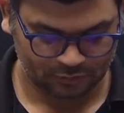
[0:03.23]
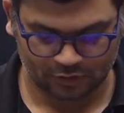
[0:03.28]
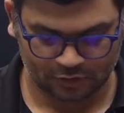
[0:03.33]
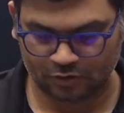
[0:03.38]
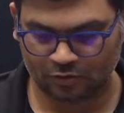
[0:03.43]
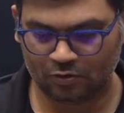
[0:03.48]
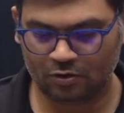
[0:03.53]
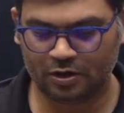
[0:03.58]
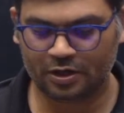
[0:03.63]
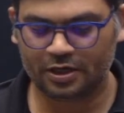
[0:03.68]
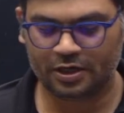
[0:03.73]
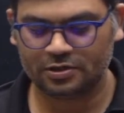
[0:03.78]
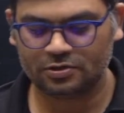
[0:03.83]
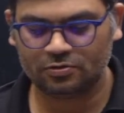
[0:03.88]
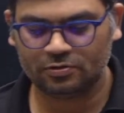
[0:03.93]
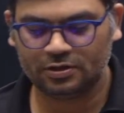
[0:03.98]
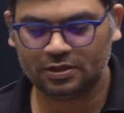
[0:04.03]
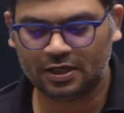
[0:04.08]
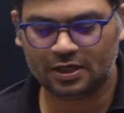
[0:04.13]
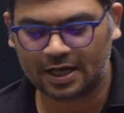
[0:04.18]
Okay, so in
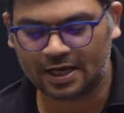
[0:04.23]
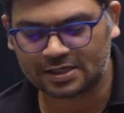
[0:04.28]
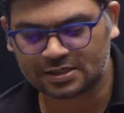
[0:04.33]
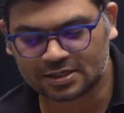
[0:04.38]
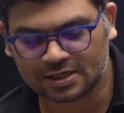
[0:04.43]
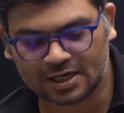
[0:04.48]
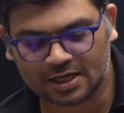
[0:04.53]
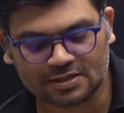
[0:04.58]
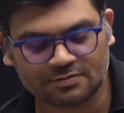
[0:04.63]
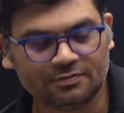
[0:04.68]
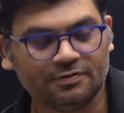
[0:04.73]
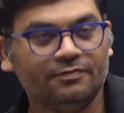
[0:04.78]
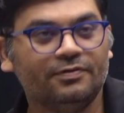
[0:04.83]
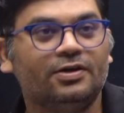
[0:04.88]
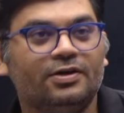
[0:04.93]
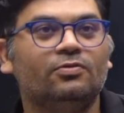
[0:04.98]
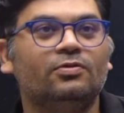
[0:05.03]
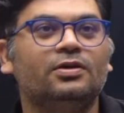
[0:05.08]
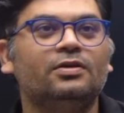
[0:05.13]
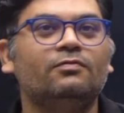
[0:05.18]
the last class we were
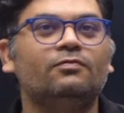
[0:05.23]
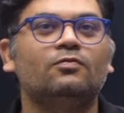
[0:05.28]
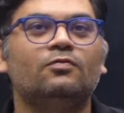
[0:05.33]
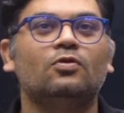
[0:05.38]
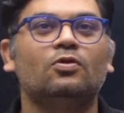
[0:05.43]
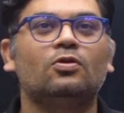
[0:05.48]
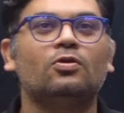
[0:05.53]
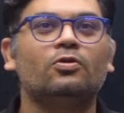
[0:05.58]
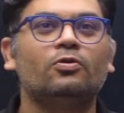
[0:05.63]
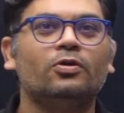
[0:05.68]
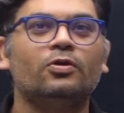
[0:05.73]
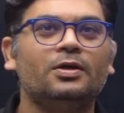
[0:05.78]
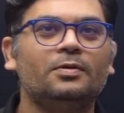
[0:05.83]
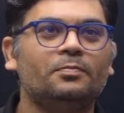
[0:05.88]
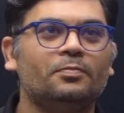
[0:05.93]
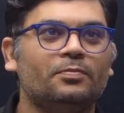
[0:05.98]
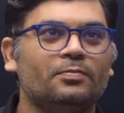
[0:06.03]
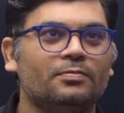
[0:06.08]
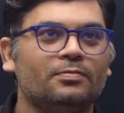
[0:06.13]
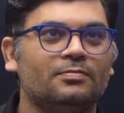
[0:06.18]
doing Voronoi
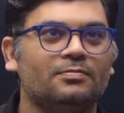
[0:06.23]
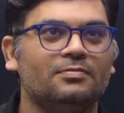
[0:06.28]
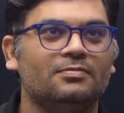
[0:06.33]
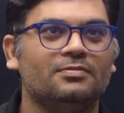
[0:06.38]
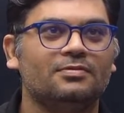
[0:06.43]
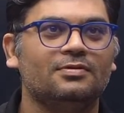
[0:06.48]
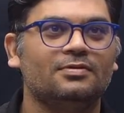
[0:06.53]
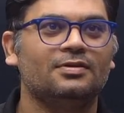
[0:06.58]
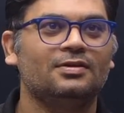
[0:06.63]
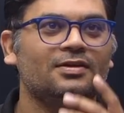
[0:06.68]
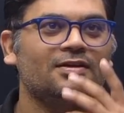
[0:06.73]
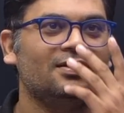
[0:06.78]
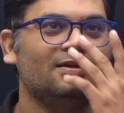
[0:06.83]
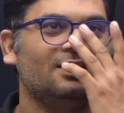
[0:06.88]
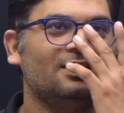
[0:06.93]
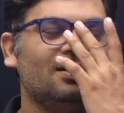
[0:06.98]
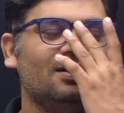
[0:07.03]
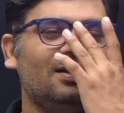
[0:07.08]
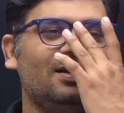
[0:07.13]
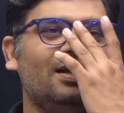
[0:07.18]

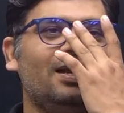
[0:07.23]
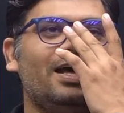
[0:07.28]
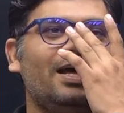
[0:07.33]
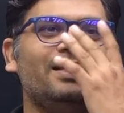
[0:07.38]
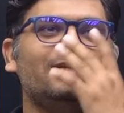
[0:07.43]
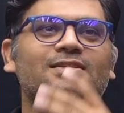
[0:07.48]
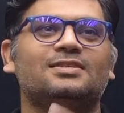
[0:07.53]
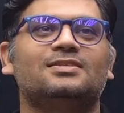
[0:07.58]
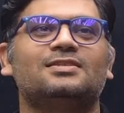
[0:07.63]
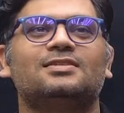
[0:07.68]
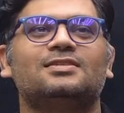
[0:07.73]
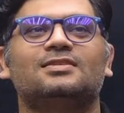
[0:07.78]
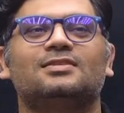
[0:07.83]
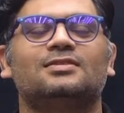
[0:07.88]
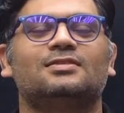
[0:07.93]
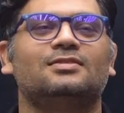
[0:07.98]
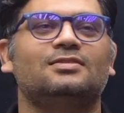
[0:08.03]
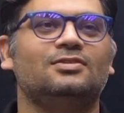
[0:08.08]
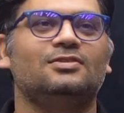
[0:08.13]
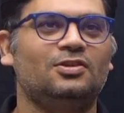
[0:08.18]
lines.
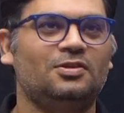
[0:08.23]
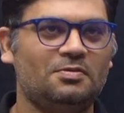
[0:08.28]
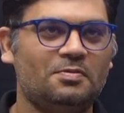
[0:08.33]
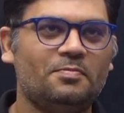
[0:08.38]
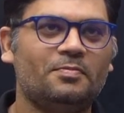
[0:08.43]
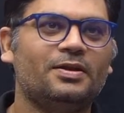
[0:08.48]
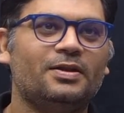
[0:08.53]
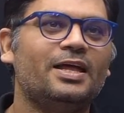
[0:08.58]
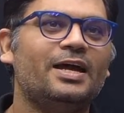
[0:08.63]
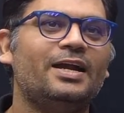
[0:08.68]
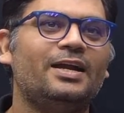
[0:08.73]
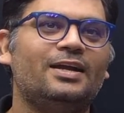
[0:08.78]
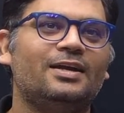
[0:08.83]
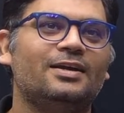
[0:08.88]
Remember that?